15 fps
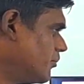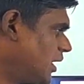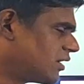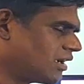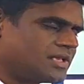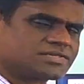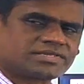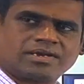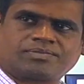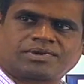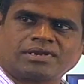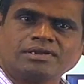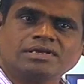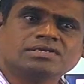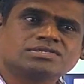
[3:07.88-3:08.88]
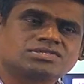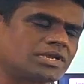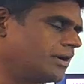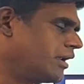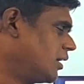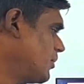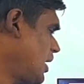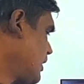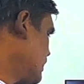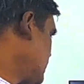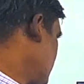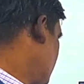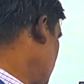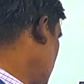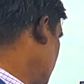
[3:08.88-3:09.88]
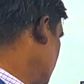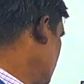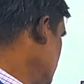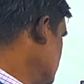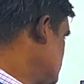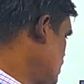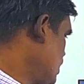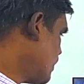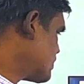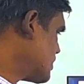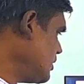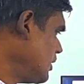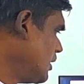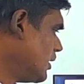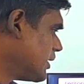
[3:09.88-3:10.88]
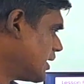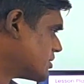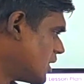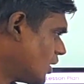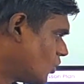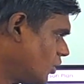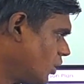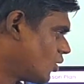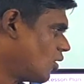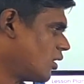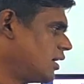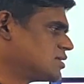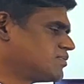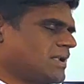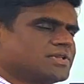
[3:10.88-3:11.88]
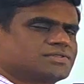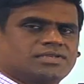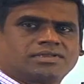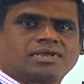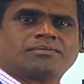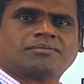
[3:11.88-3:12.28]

metal is kept in steady magnetic field. C option, a circular coil is placed in a